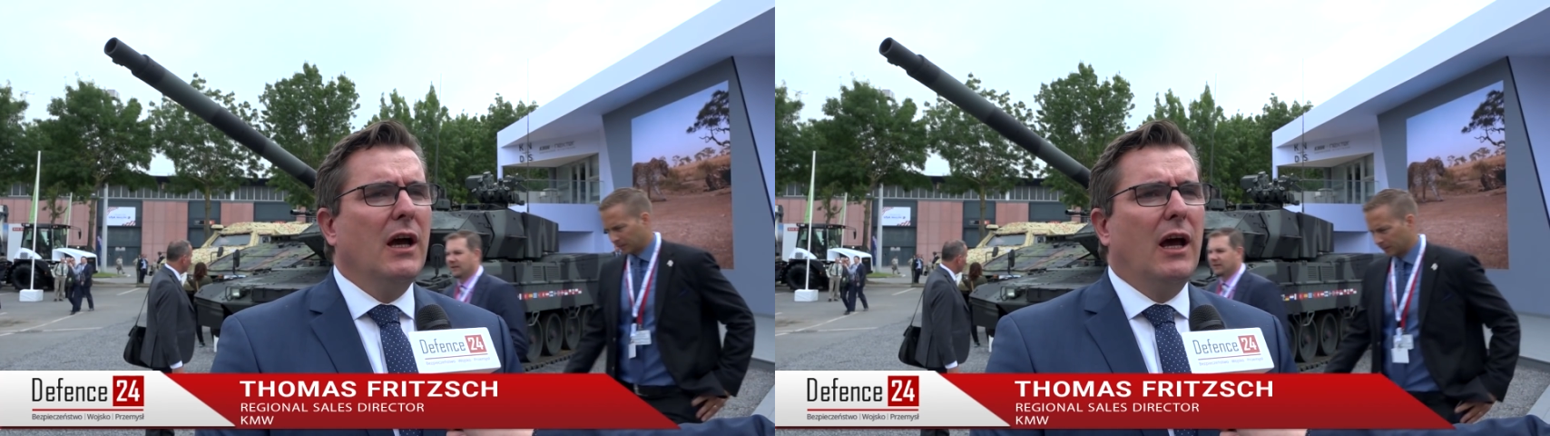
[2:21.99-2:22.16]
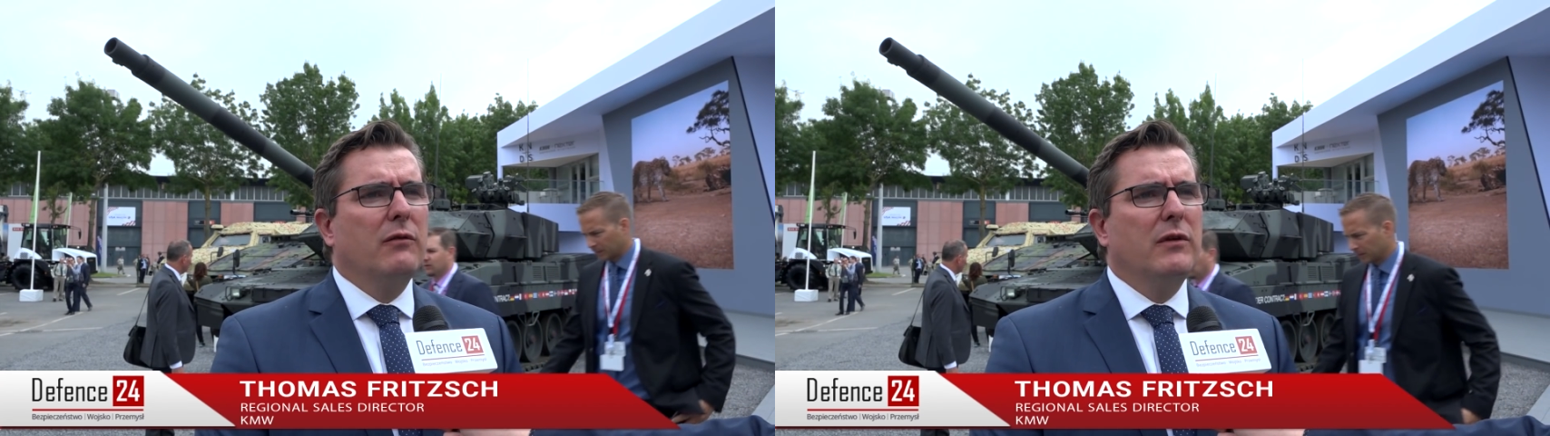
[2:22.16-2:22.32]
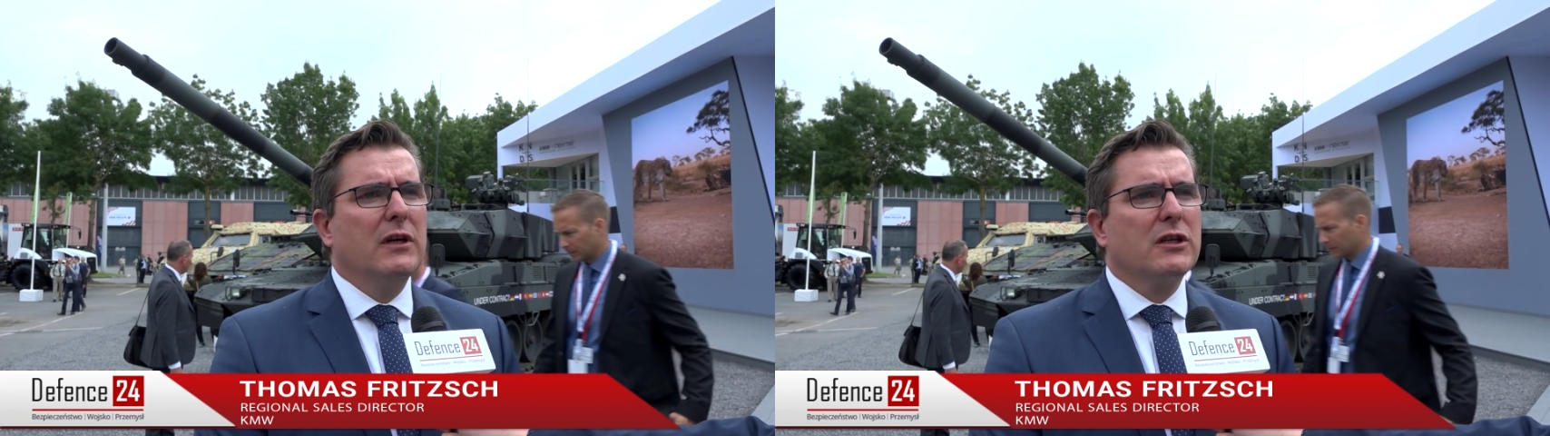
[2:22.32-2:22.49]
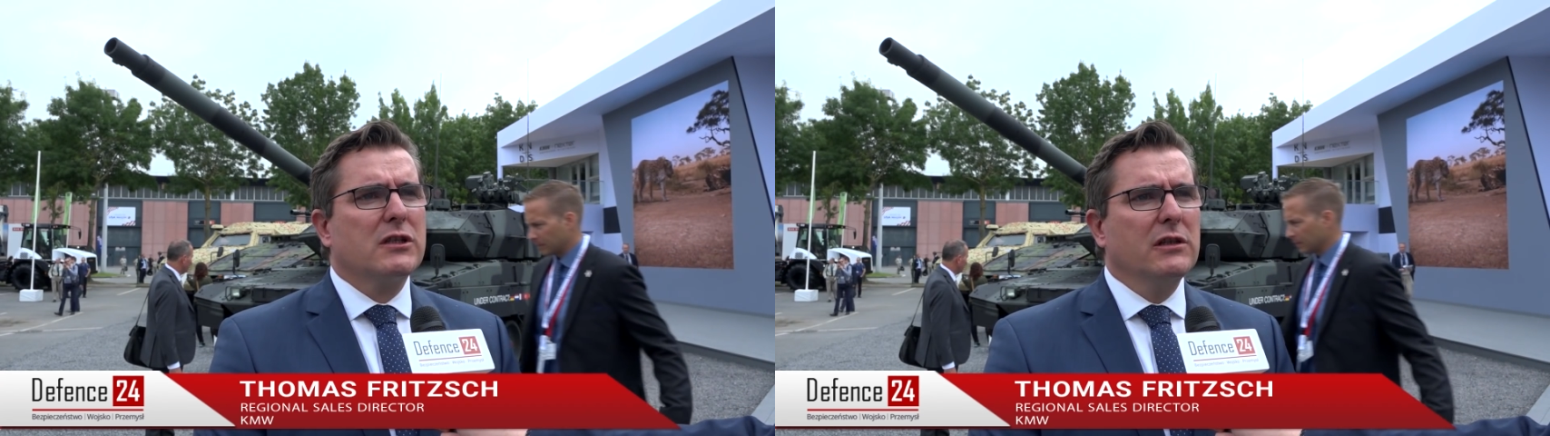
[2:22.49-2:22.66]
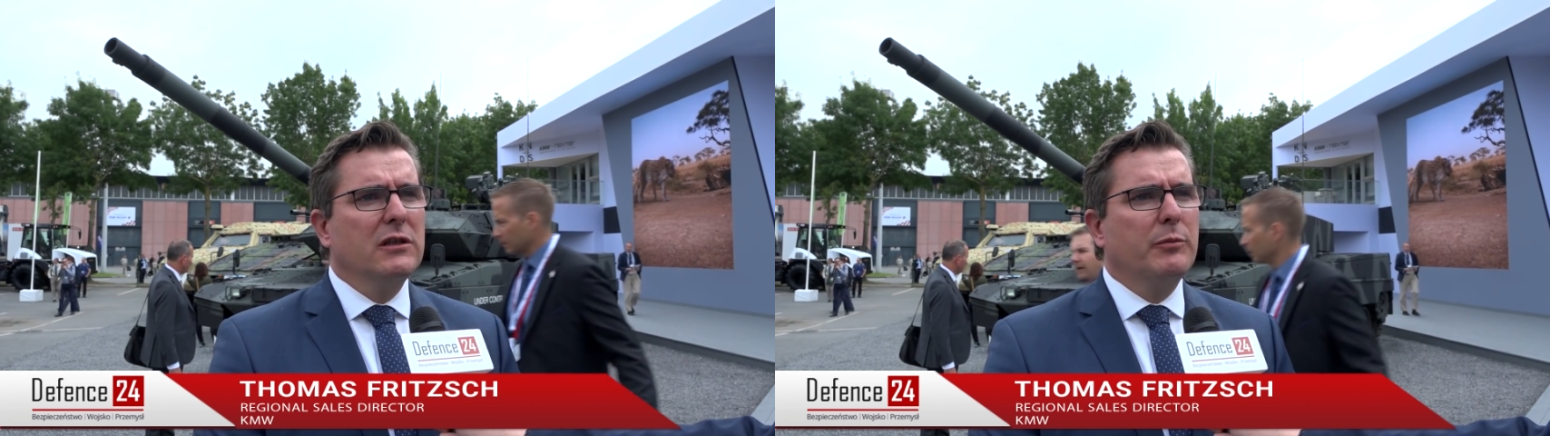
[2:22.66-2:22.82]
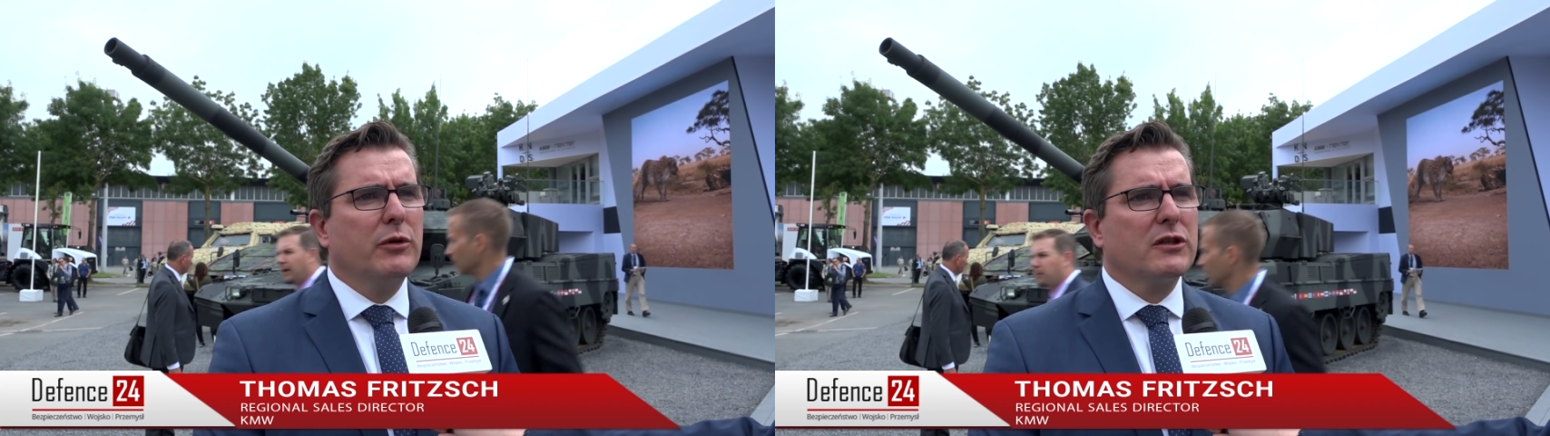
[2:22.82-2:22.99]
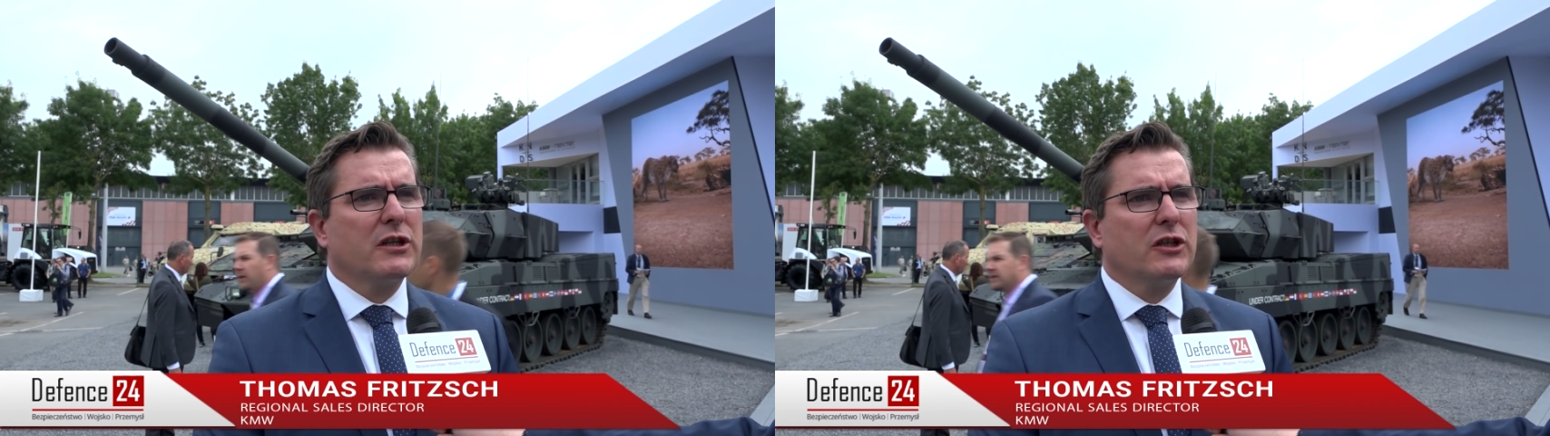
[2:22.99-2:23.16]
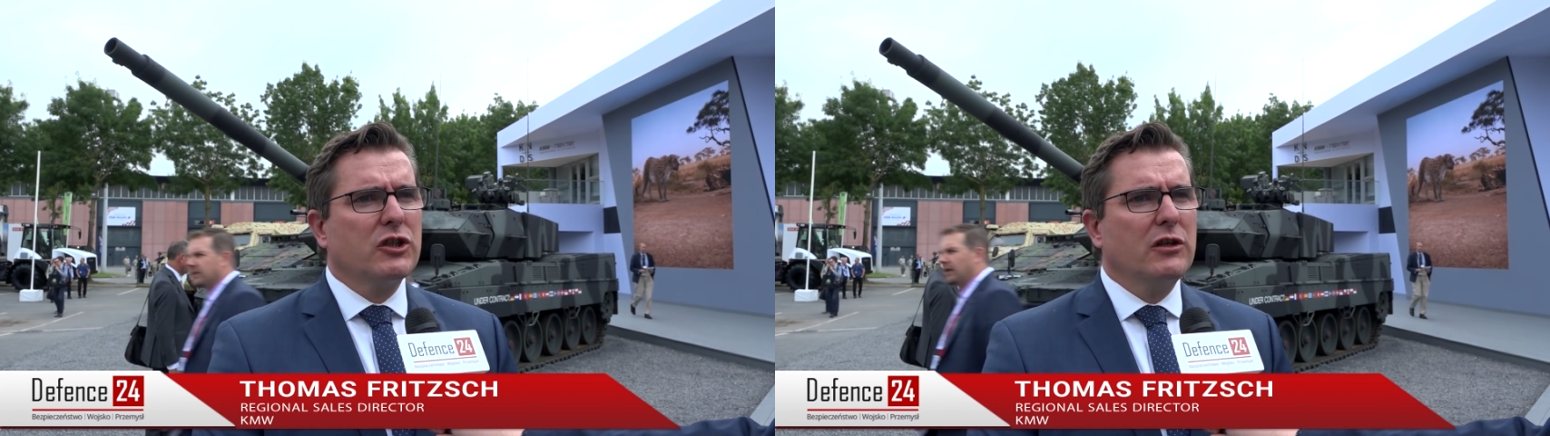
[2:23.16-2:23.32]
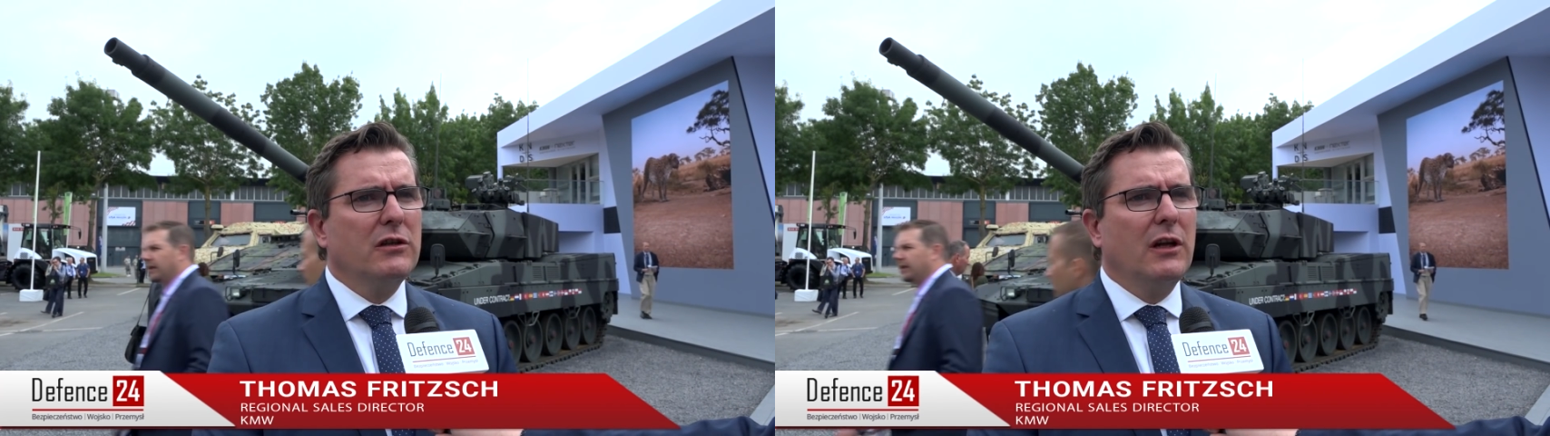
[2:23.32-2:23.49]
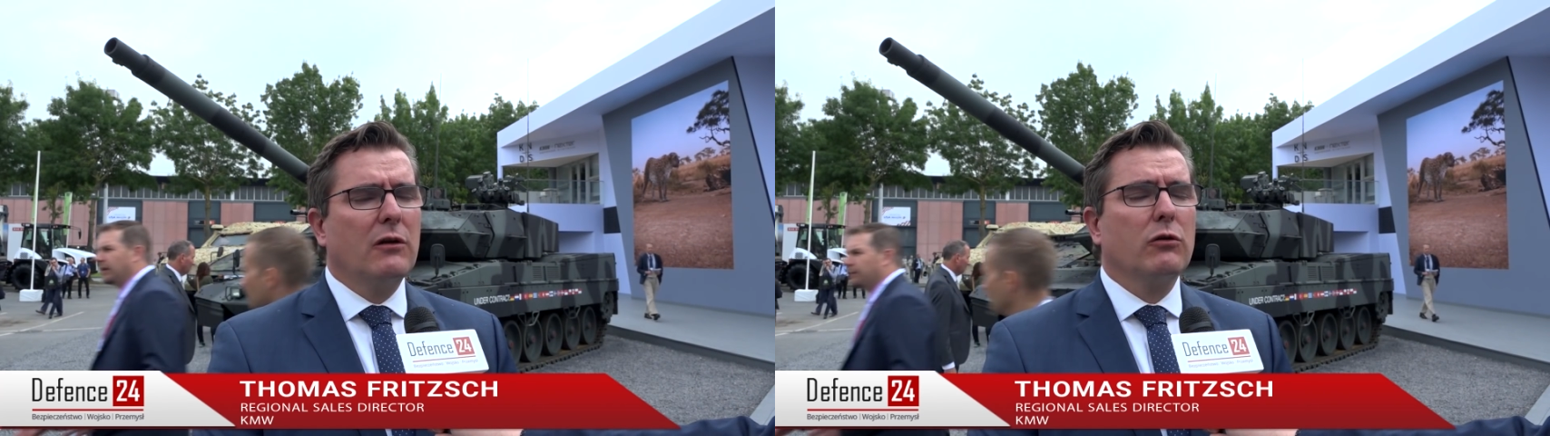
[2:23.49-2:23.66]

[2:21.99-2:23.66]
and we are still in the position and